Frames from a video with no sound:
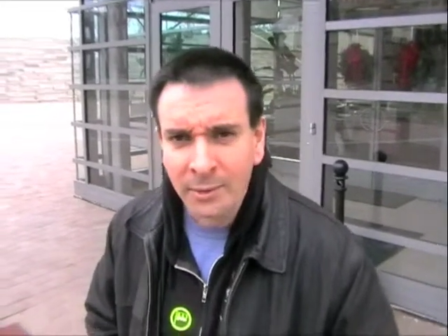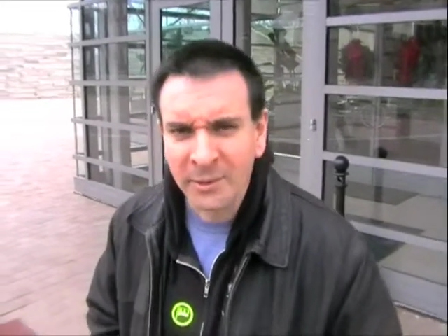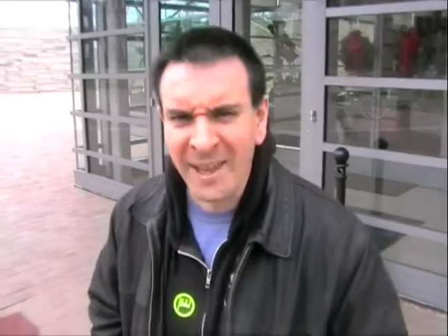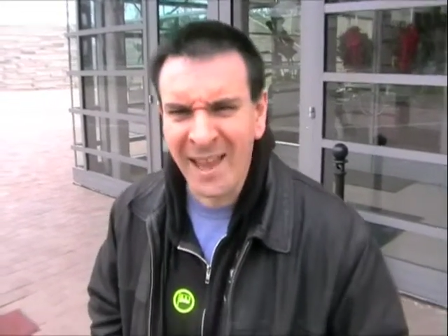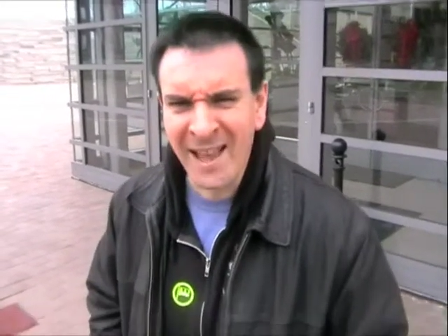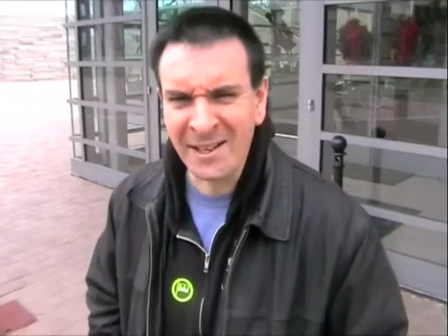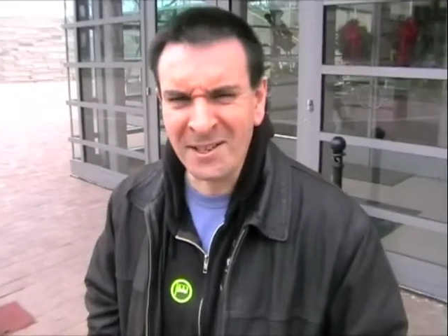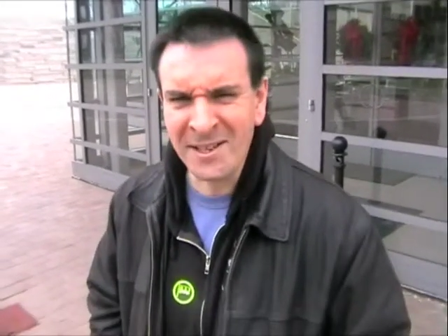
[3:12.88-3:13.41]
What the
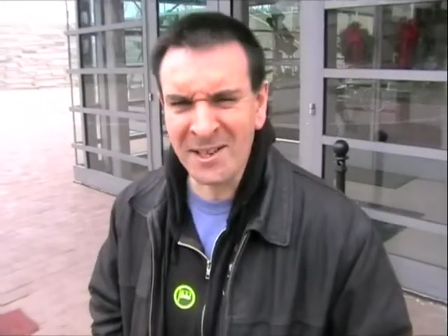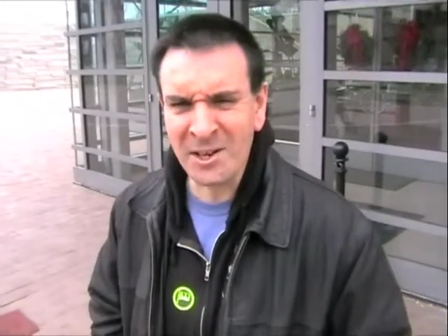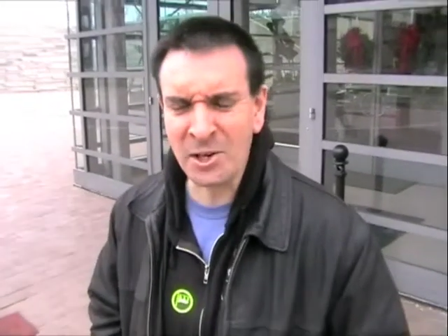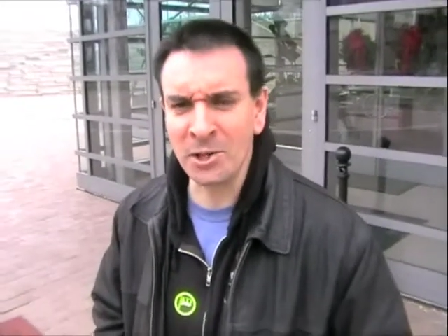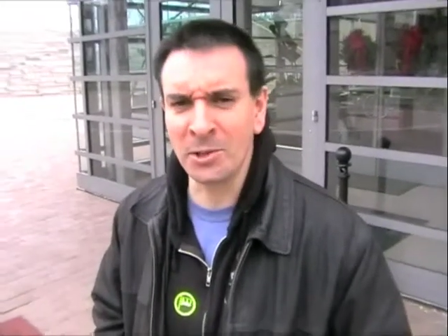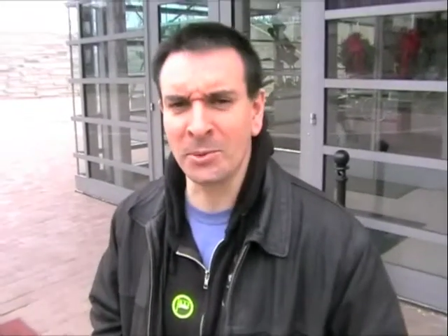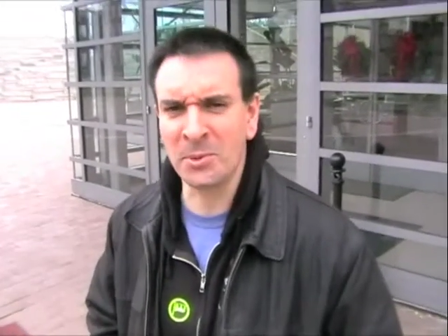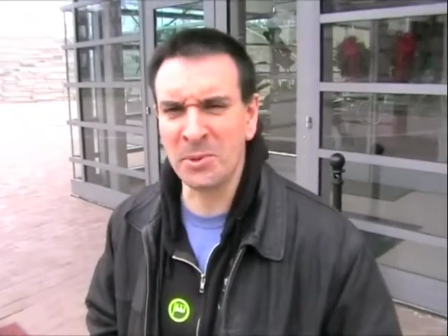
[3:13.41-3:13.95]
hell's that got to
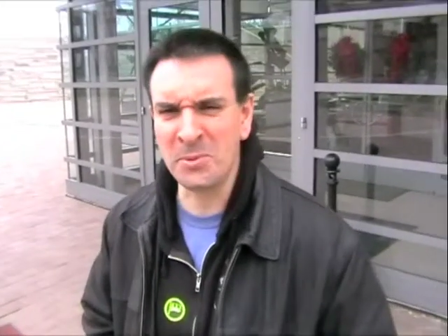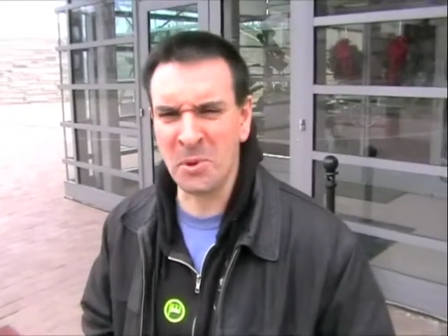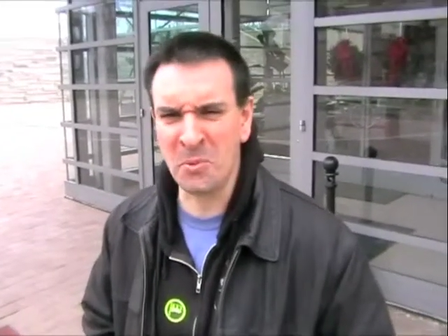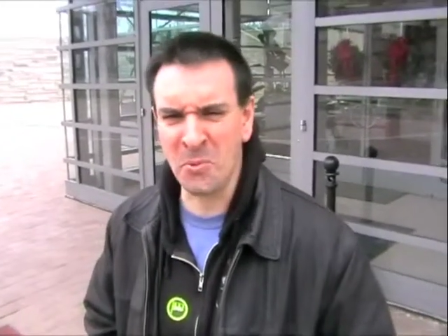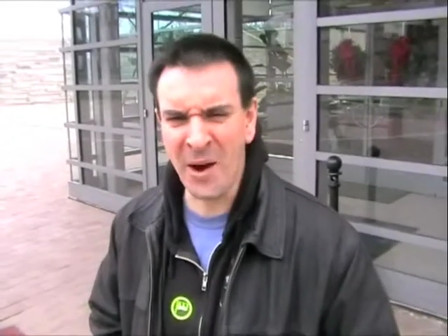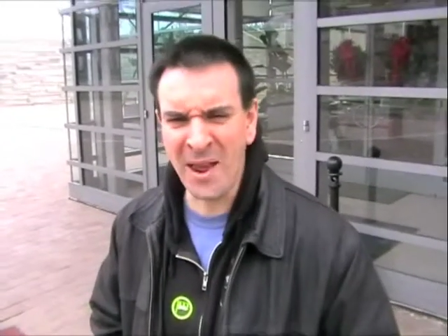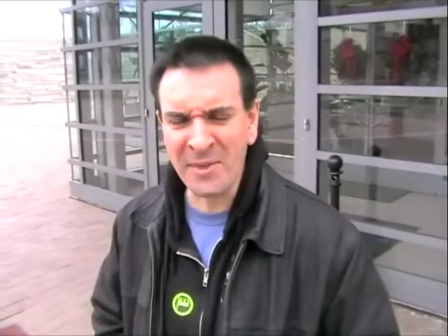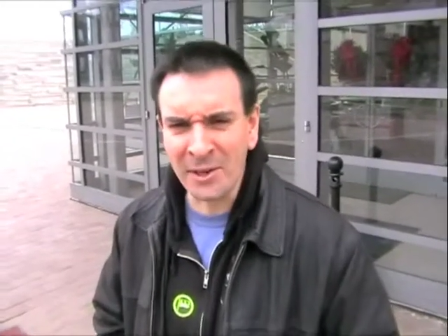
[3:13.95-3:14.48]
do with the
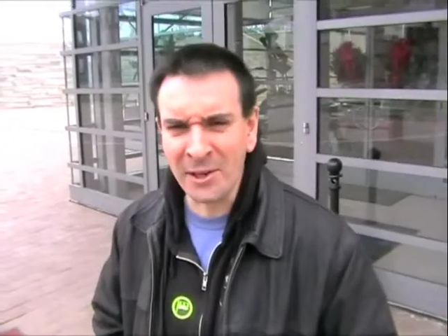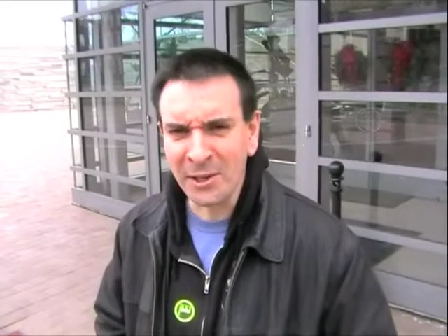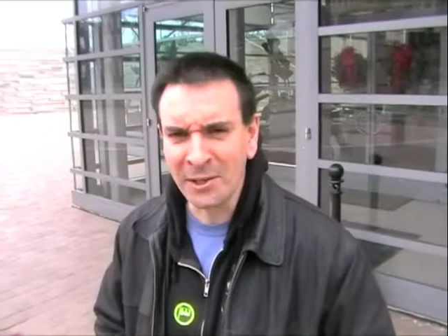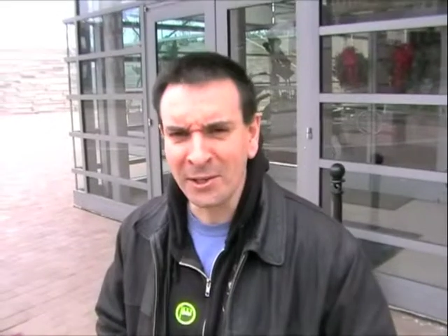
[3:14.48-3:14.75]
weather?